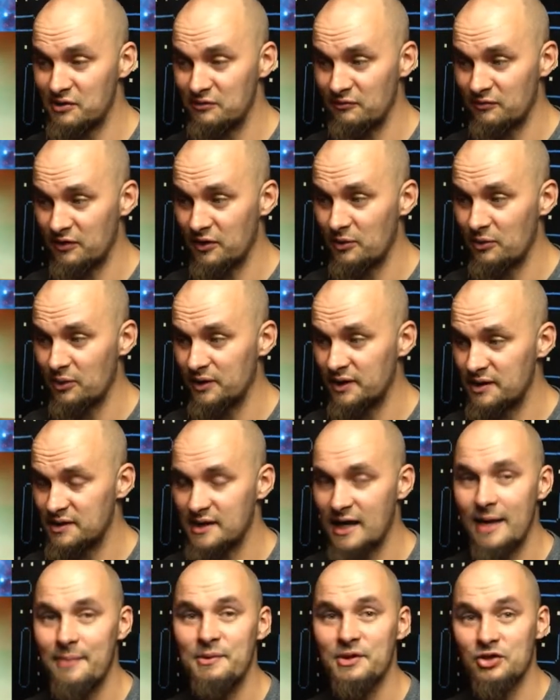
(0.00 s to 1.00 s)
view on this
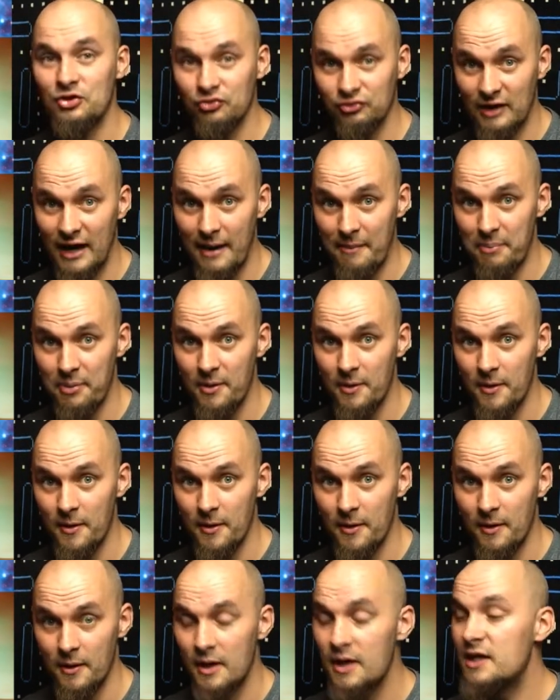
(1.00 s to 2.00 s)
game is crap
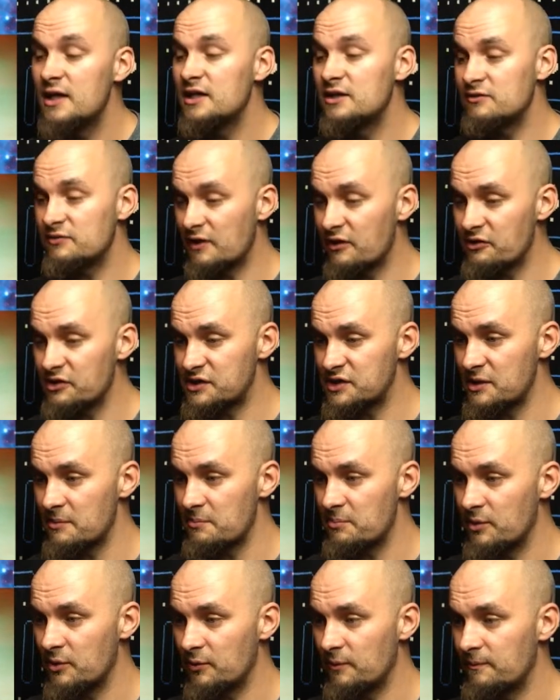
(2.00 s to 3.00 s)
is very
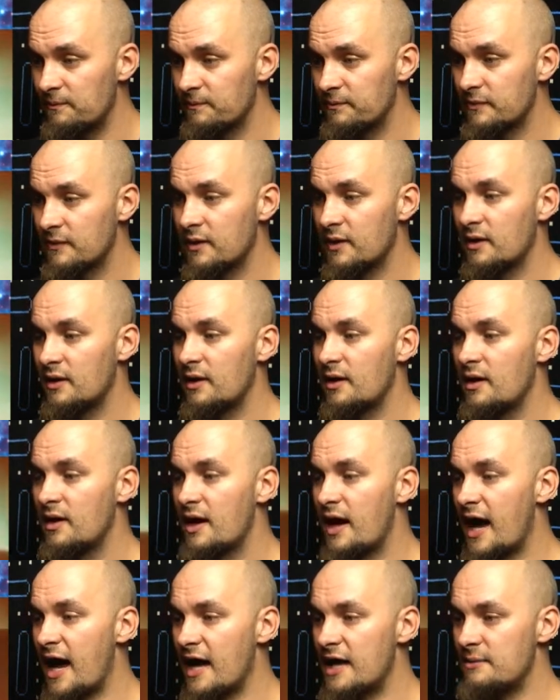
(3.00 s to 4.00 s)
simple.
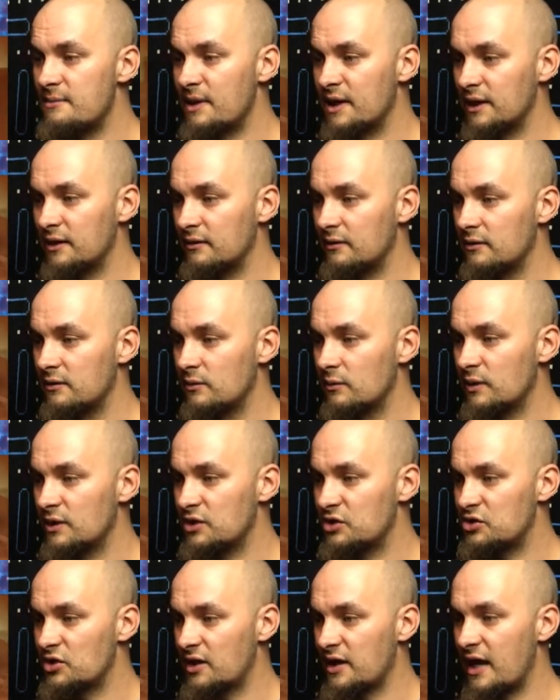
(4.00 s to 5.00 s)
Aiming. When you
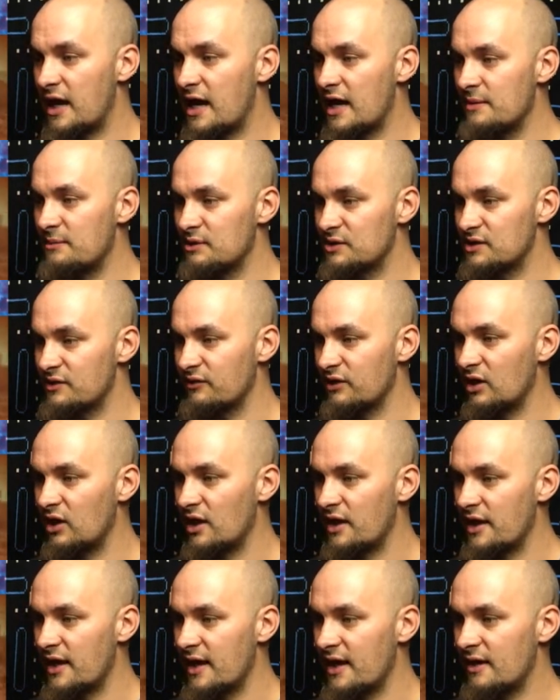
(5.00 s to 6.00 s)
try to aim at something
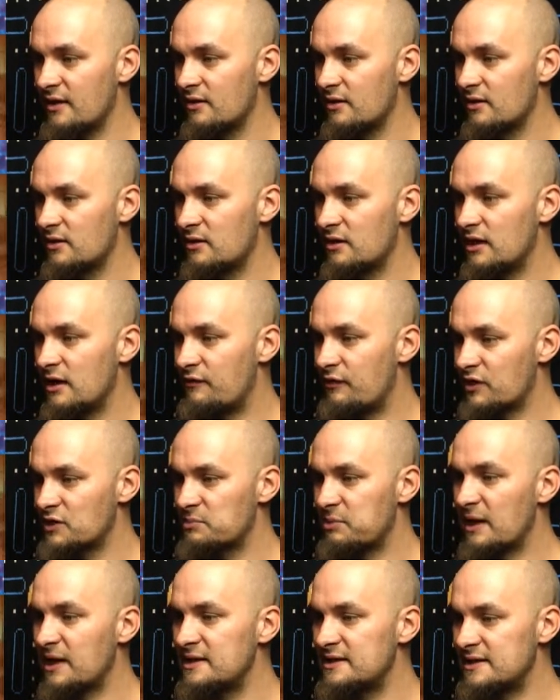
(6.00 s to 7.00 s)
like that, if I was
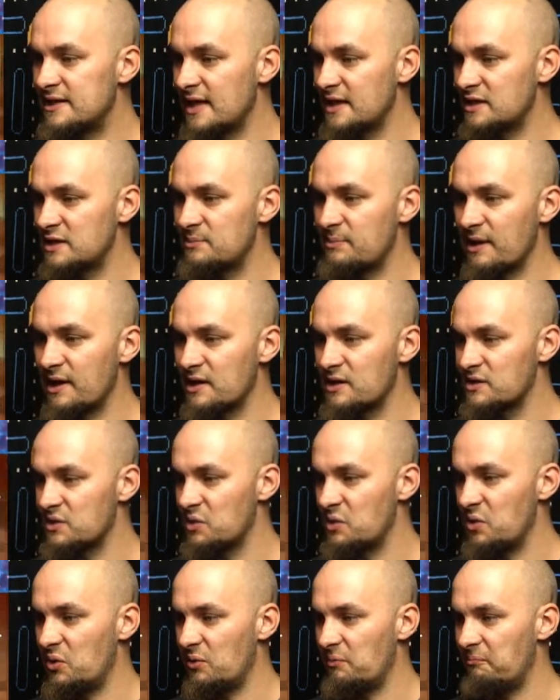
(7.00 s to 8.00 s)
playing Dead Space
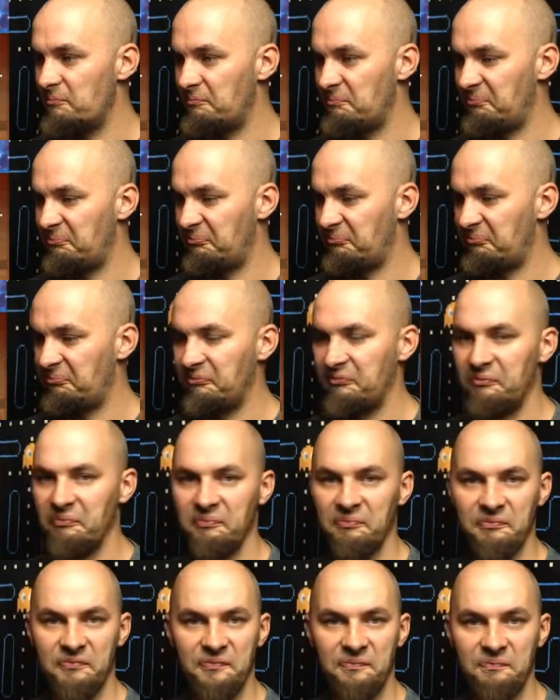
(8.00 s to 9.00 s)
or
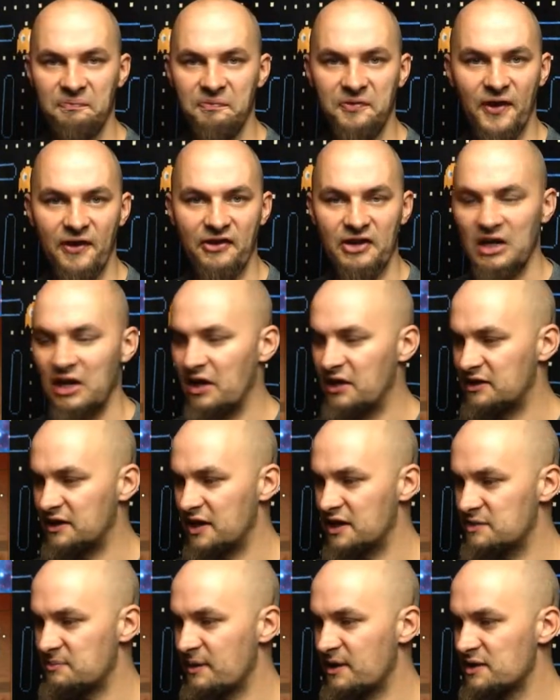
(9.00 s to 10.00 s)
something like
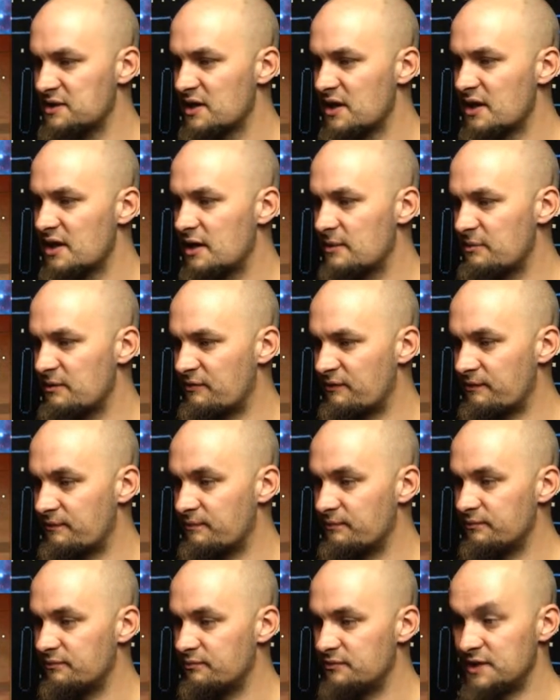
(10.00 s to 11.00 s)
Dead Space, it'd be
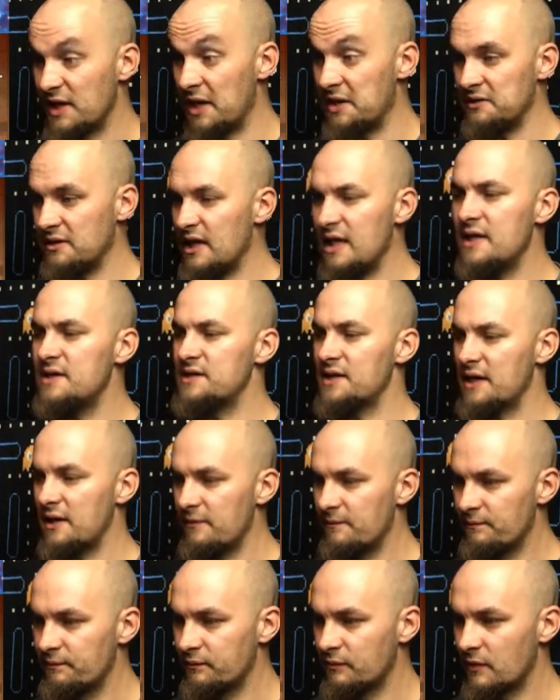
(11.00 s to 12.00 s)
dead easy.
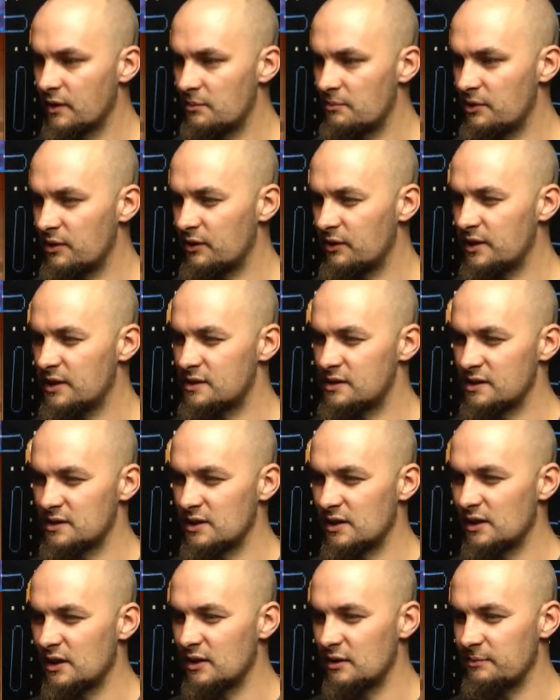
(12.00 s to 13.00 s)
But on this it's
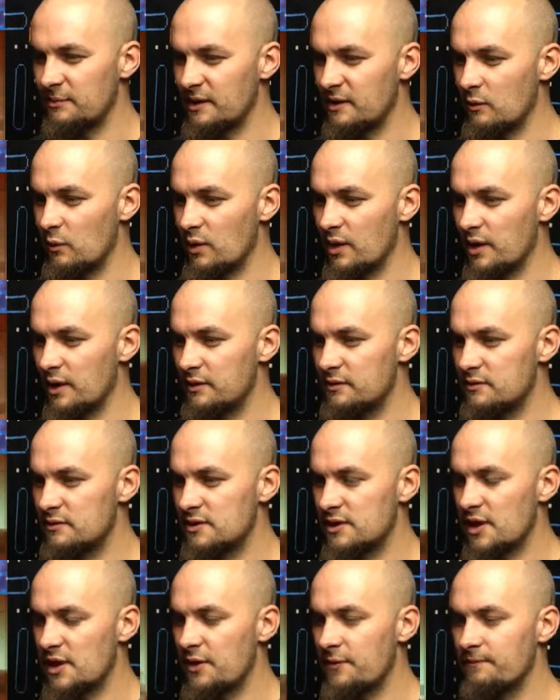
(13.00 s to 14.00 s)
a little bit weird,
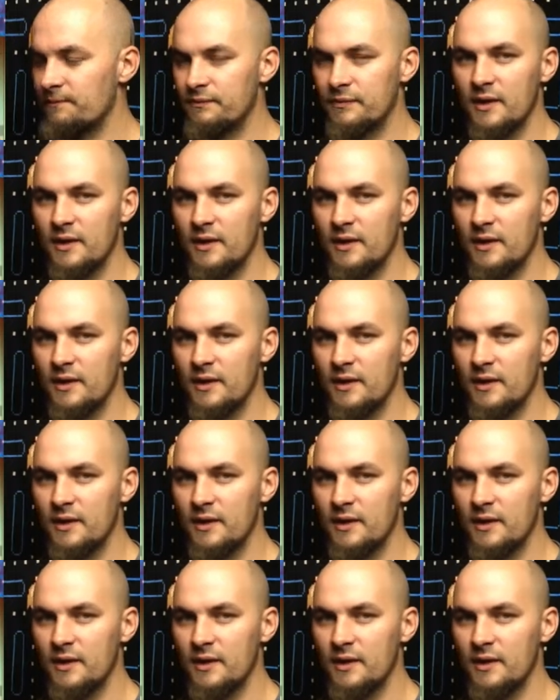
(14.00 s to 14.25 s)
so